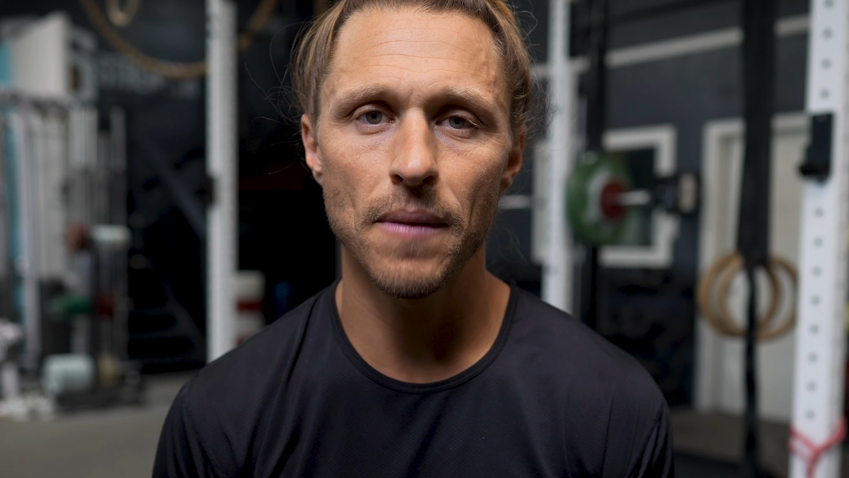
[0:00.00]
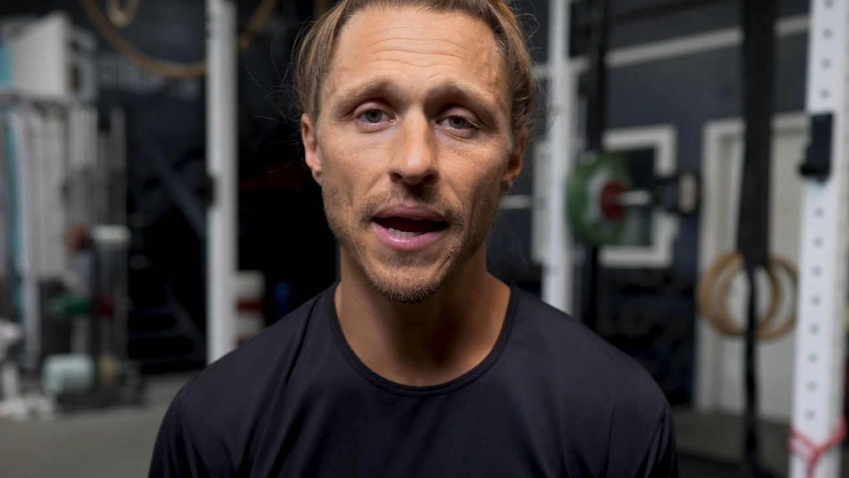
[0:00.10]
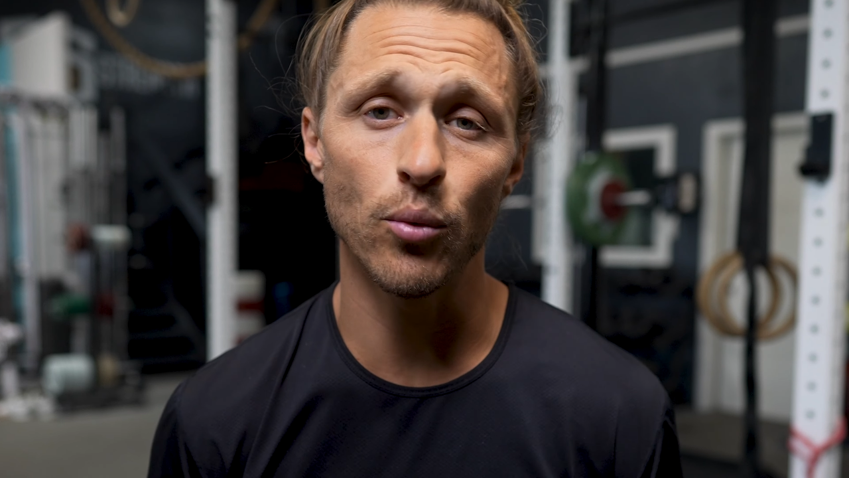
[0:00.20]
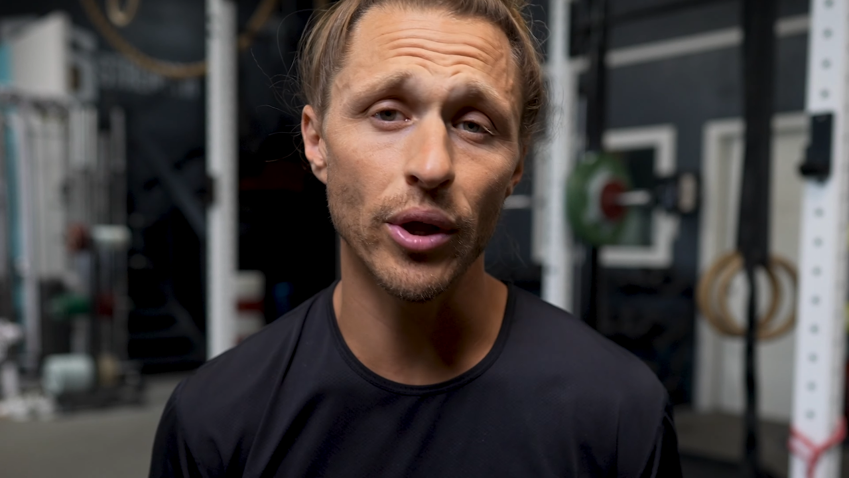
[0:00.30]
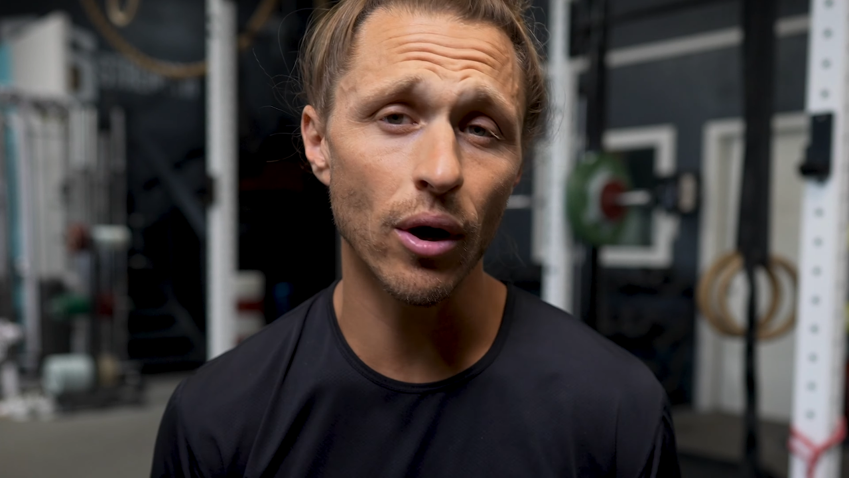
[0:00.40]

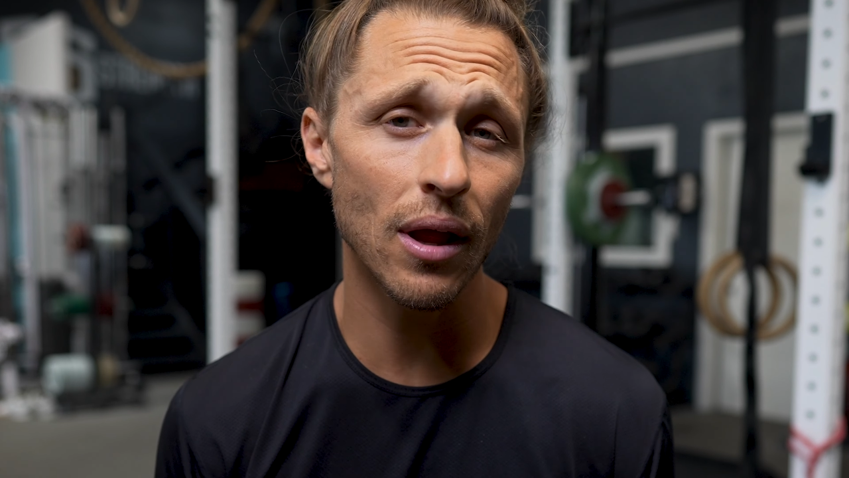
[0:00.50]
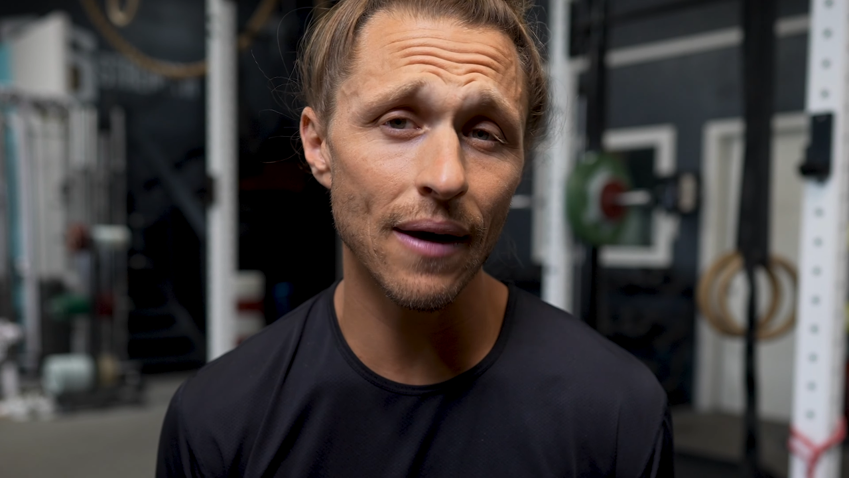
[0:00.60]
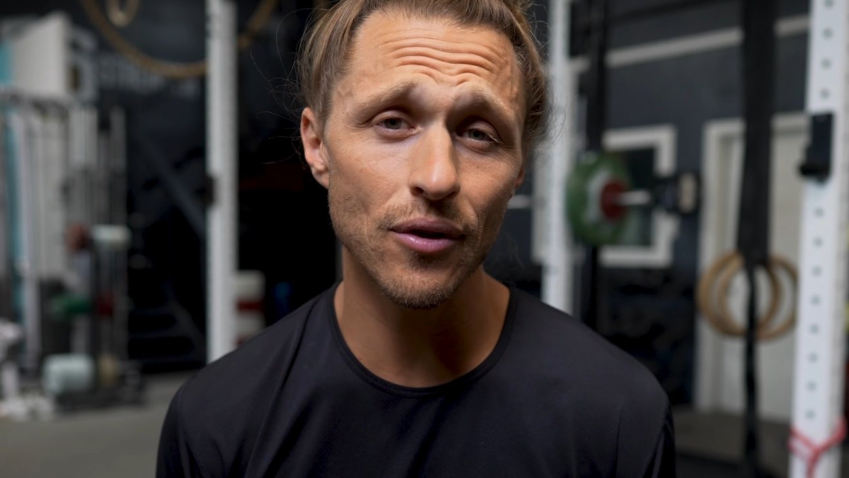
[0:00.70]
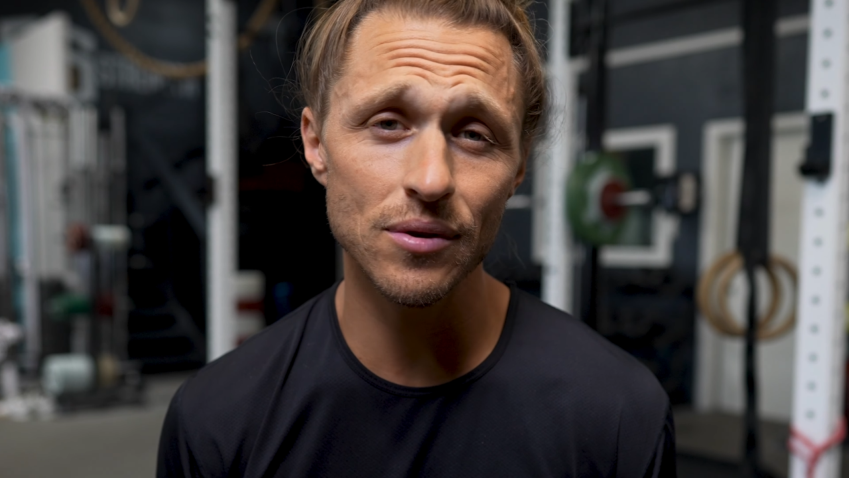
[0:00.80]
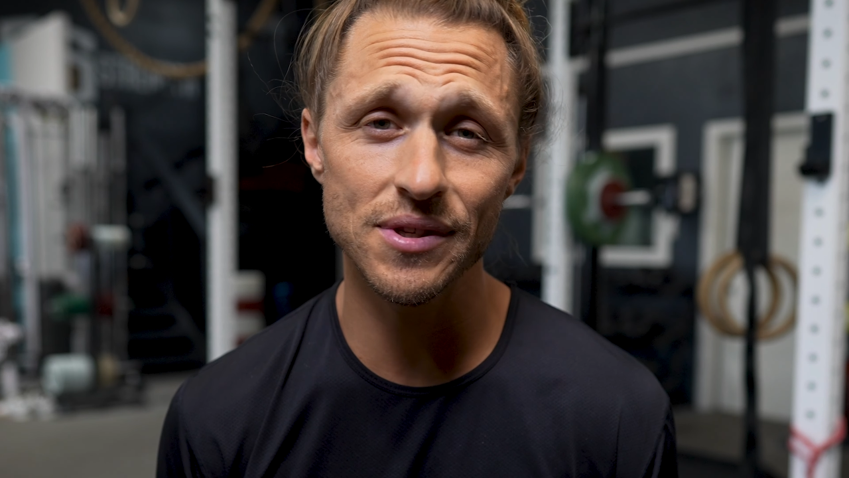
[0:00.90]
Hey, we all
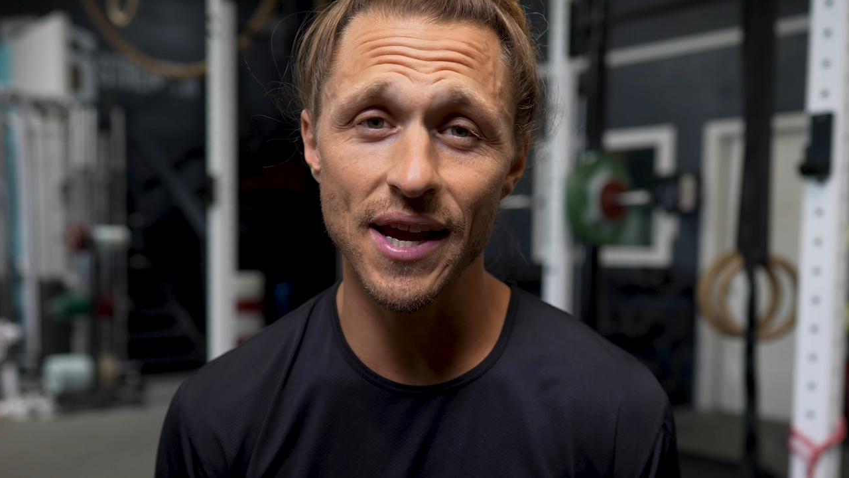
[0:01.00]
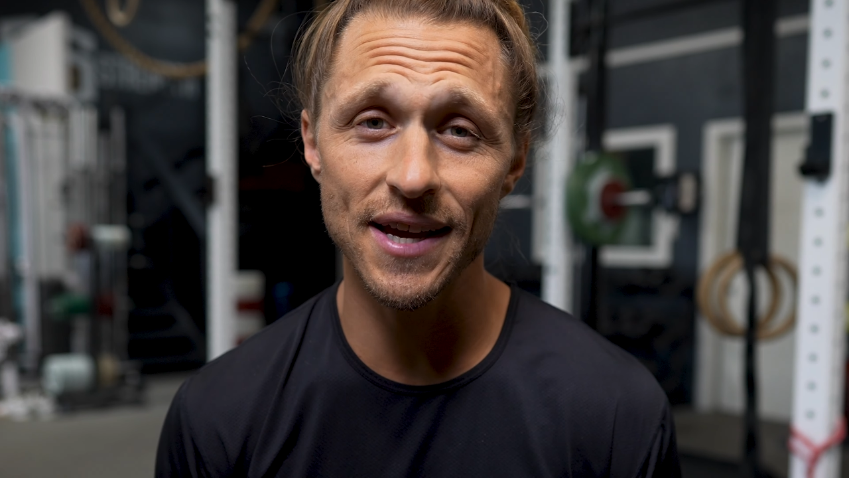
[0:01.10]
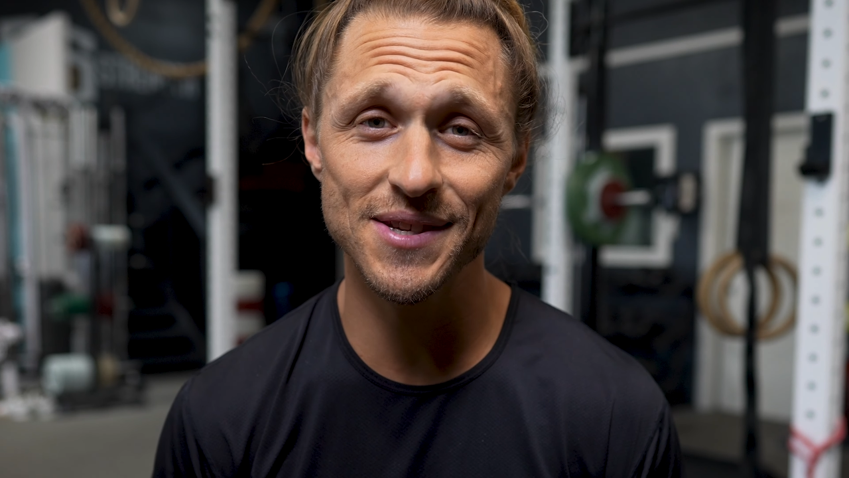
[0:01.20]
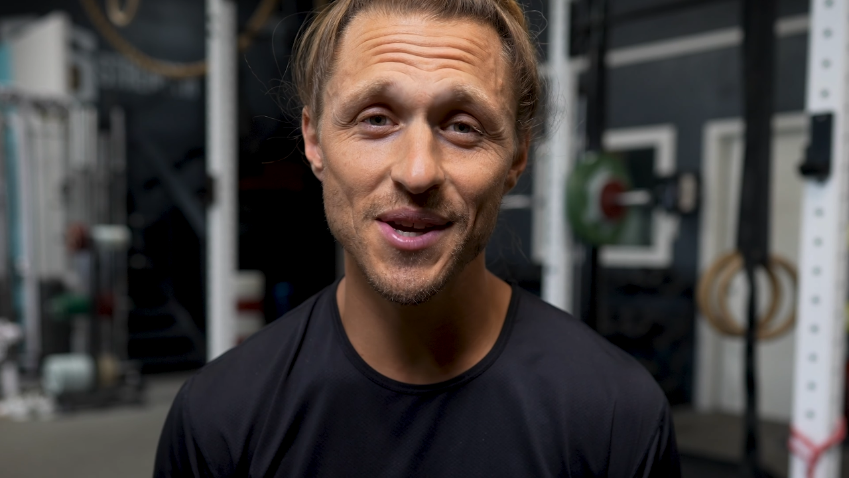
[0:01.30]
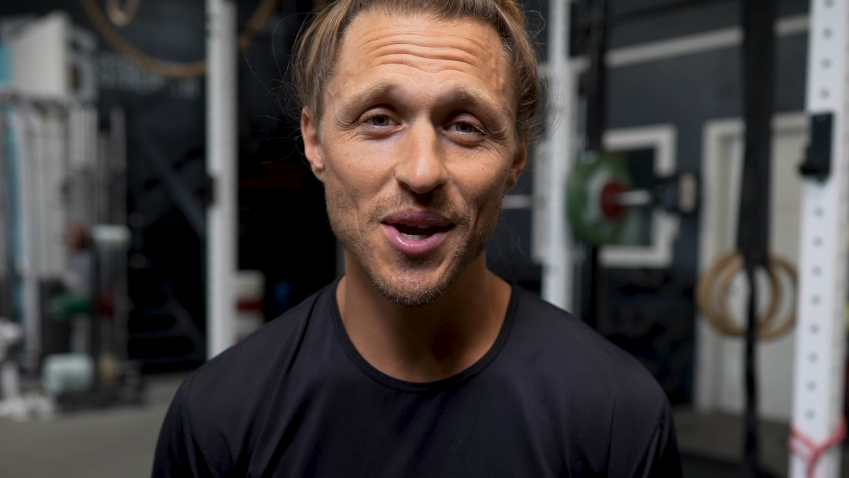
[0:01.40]
have those
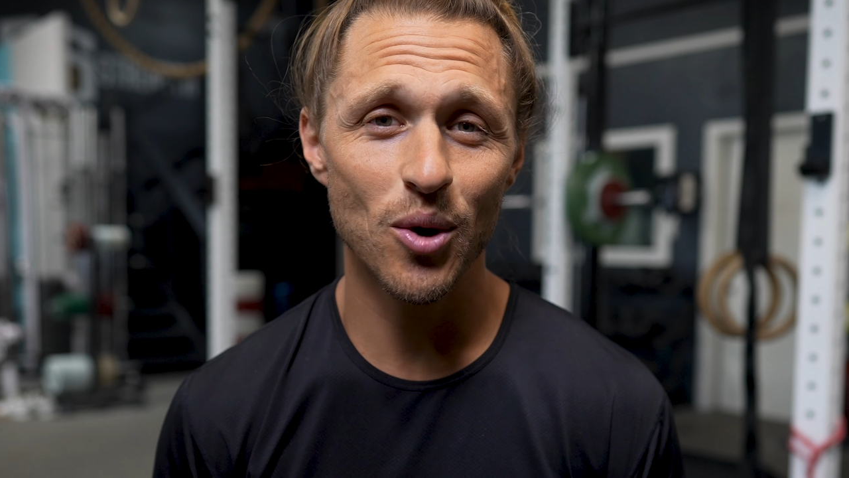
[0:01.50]
days